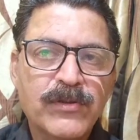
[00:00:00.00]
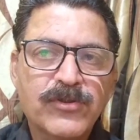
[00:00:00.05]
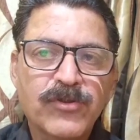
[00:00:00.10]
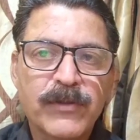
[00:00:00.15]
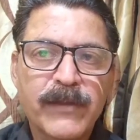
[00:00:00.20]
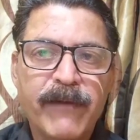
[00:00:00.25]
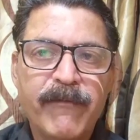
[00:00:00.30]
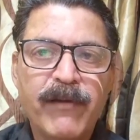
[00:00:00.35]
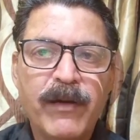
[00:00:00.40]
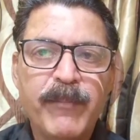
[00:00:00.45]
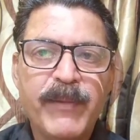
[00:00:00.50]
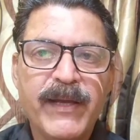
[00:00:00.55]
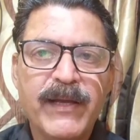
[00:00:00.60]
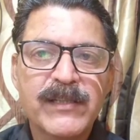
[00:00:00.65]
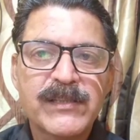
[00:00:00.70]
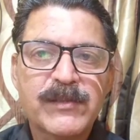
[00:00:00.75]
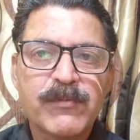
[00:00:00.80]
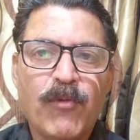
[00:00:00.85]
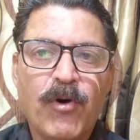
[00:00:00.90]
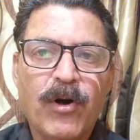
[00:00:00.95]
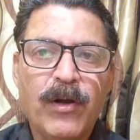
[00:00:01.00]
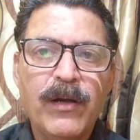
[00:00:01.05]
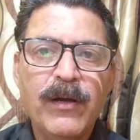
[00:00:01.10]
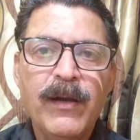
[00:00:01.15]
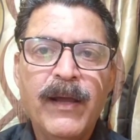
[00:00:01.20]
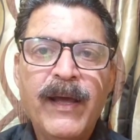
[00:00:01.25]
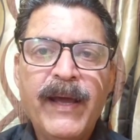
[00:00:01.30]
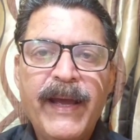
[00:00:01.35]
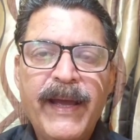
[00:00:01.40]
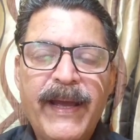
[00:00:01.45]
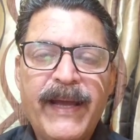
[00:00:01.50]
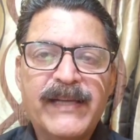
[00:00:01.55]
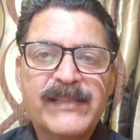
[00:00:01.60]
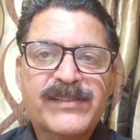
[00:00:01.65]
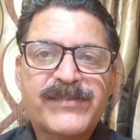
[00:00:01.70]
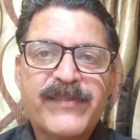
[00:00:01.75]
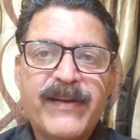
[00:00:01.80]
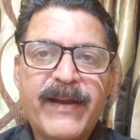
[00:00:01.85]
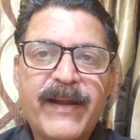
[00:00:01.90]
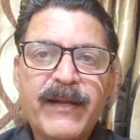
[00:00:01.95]
So there will be a small
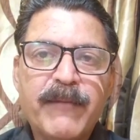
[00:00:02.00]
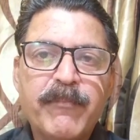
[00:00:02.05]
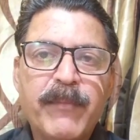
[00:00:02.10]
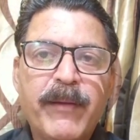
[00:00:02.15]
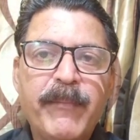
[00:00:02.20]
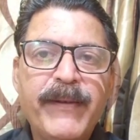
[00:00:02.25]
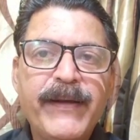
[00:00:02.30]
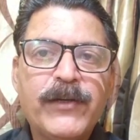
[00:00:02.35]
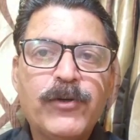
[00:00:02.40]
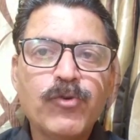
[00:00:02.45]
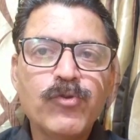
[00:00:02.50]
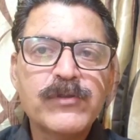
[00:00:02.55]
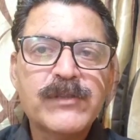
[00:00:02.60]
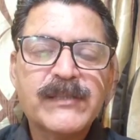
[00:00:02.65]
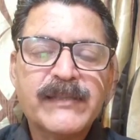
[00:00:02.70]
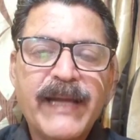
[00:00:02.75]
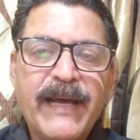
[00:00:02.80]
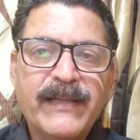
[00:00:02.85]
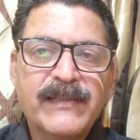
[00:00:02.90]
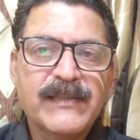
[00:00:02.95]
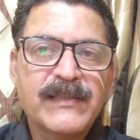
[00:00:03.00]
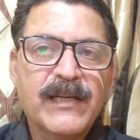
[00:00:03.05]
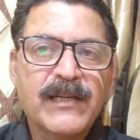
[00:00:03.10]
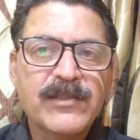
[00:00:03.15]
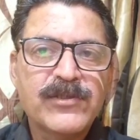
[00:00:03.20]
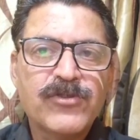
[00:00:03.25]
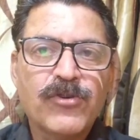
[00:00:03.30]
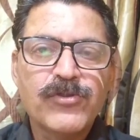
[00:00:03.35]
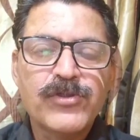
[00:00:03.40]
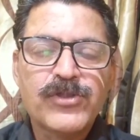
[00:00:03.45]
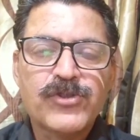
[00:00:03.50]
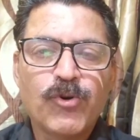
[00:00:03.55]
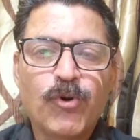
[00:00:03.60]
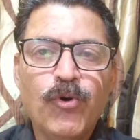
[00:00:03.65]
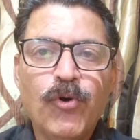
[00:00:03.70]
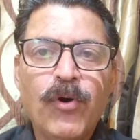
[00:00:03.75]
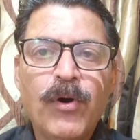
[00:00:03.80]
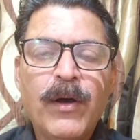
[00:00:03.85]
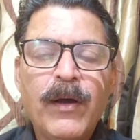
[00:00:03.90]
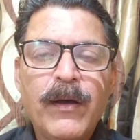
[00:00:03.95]
extract, maybe 2 stanzas or
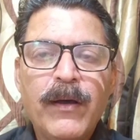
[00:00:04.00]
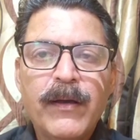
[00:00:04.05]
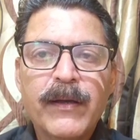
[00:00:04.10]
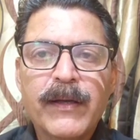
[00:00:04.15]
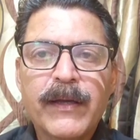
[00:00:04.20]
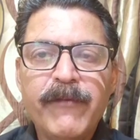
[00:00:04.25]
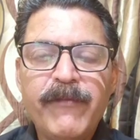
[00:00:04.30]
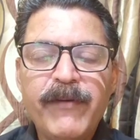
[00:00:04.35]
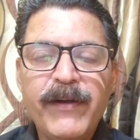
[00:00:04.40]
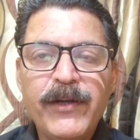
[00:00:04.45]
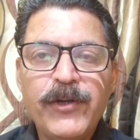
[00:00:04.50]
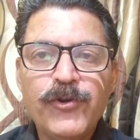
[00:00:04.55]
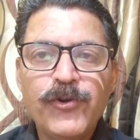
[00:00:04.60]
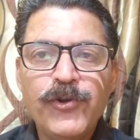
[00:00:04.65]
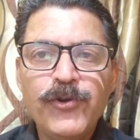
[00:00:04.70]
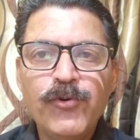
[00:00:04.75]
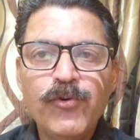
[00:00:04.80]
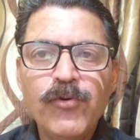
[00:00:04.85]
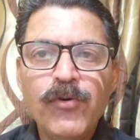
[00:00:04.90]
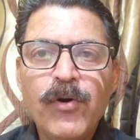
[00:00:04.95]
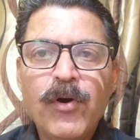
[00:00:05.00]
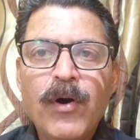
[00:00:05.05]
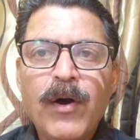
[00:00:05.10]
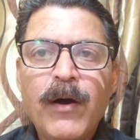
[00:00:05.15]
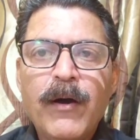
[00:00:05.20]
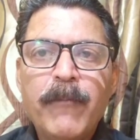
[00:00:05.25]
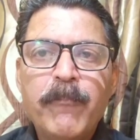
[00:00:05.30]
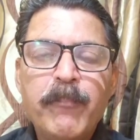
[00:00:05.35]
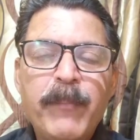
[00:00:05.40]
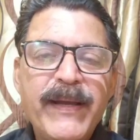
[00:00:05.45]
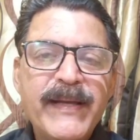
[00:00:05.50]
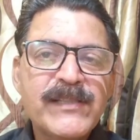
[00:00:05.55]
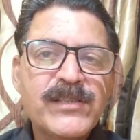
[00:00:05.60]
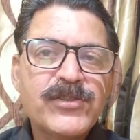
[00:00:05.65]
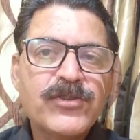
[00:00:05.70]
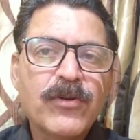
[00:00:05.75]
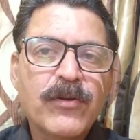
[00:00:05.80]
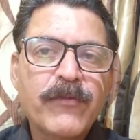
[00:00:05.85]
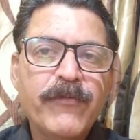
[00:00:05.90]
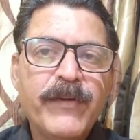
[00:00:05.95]
so given to you,
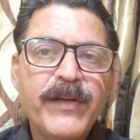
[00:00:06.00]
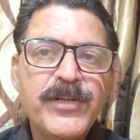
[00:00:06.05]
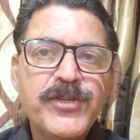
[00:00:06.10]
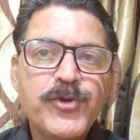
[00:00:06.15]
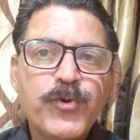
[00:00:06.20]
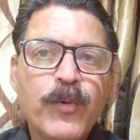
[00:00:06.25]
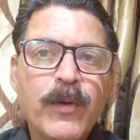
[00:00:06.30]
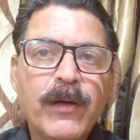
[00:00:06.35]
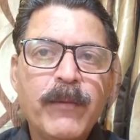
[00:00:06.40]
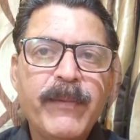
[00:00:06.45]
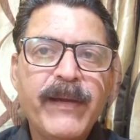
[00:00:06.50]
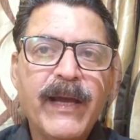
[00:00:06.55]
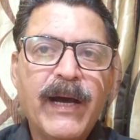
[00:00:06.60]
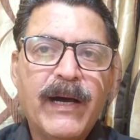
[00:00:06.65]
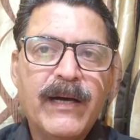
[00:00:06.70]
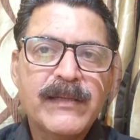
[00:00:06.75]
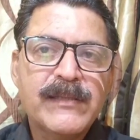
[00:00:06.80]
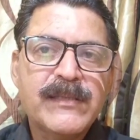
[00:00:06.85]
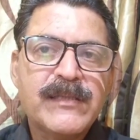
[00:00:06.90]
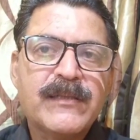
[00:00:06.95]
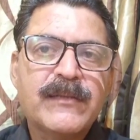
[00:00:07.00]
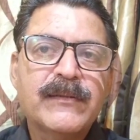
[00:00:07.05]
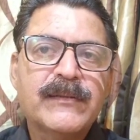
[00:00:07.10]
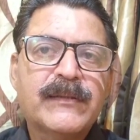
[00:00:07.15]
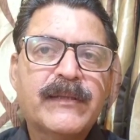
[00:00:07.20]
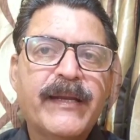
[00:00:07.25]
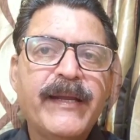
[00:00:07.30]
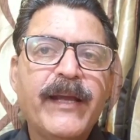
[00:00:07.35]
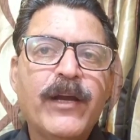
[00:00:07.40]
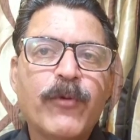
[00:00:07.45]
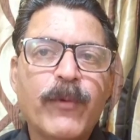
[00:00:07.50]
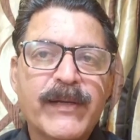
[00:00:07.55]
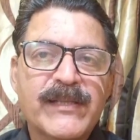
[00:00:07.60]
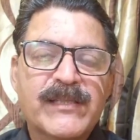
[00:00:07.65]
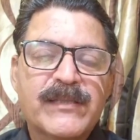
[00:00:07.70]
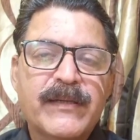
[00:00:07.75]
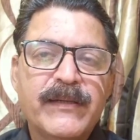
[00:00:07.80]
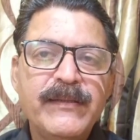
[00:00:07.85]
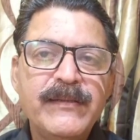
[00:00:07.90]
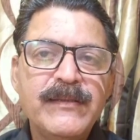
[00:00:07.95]
based on which you will be asked 3
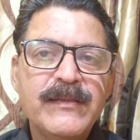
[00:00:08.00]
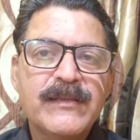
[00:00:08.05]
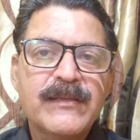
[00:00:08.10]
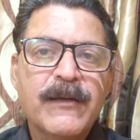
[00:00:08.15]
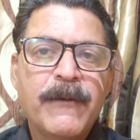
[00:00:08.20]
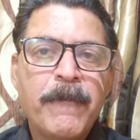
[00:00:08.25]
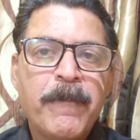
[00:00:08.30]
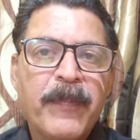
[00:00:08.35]
questions,